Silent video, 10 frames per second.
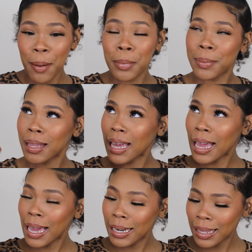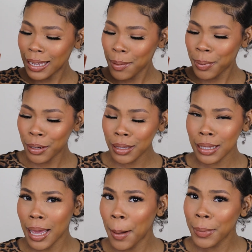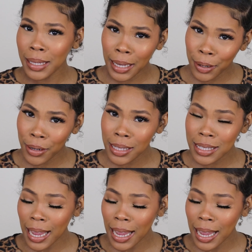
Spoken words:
I'm gonna be like, I kind of like it better than the How Many Carats.